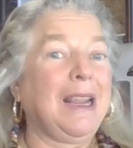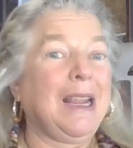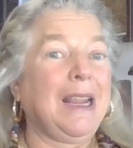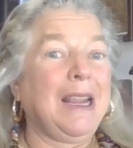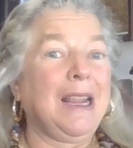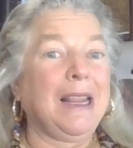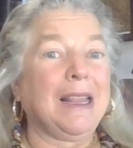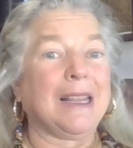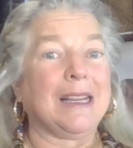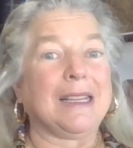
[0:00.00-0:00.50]

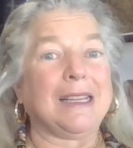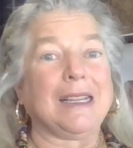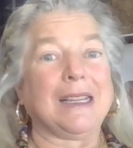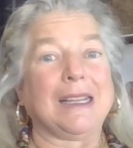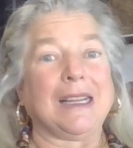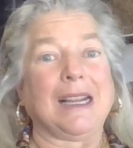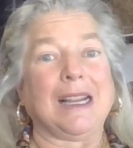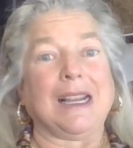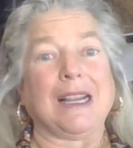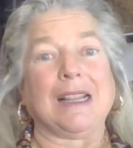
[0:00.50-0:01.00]
eat the
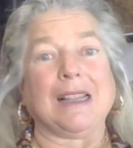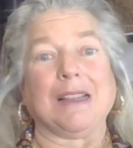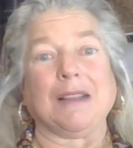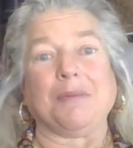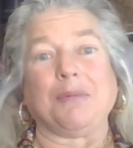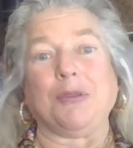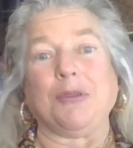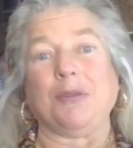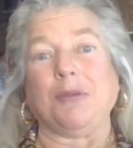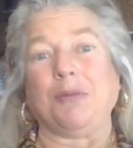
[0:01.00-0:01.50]
DNA in the
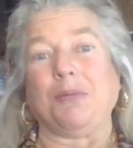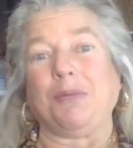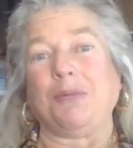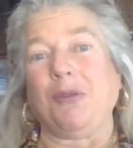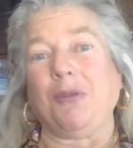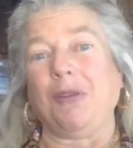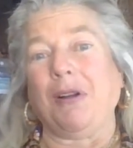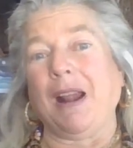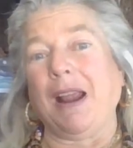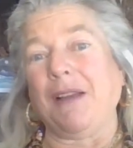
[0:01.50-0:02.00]
poop
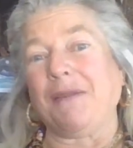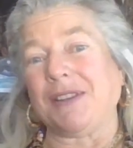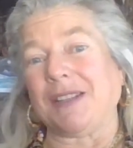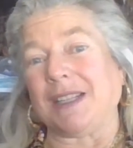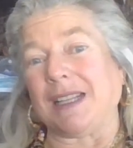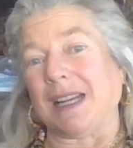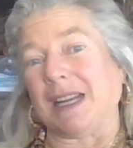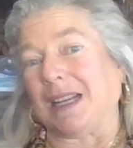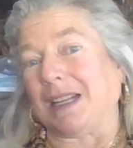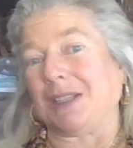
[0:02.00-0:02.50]
or have
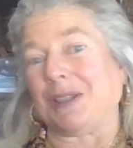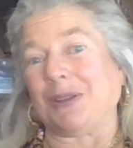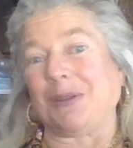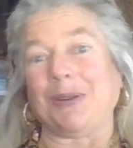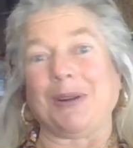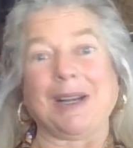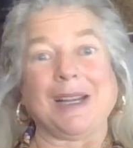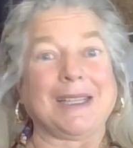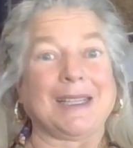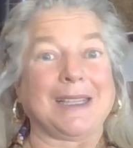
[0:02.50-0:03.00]
sex
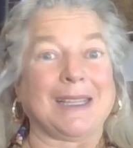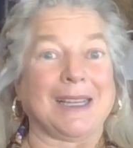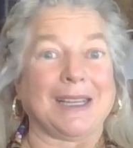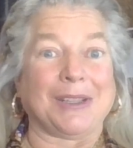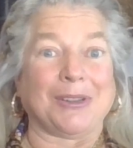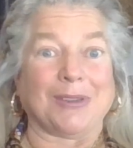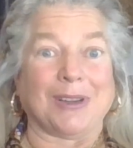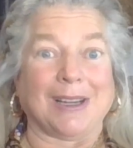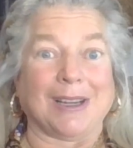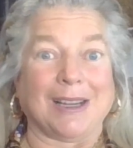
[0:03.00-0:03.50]
or
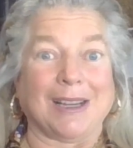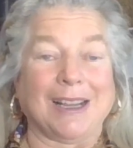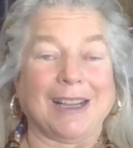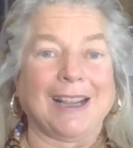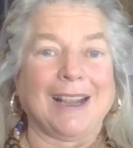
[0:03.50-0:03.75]
etc.